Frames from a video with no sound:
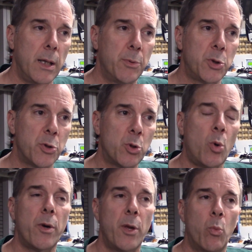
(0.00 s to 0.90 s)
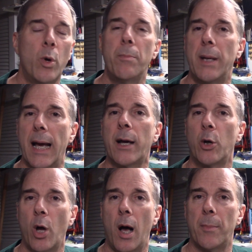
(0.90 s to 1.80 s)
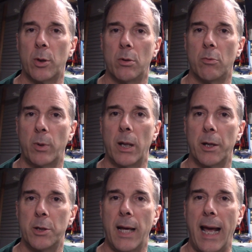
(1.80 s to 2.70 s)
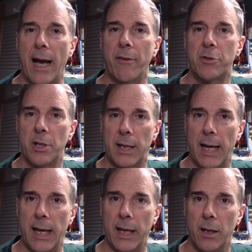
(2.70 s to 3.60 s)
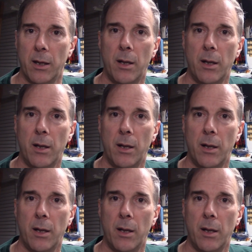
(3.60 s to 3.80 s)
store that wouldn't be economical really to have today